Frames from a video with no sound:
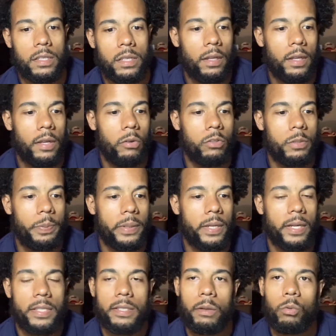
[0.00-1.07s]
it was
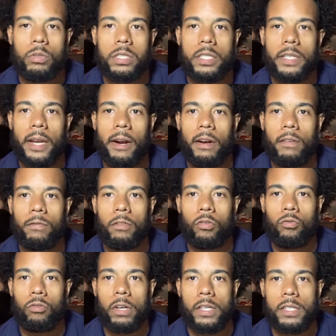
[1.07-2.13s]
because they were scared of the
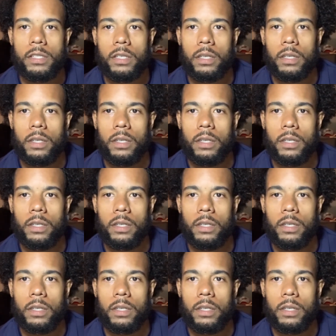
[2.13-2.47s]
risk.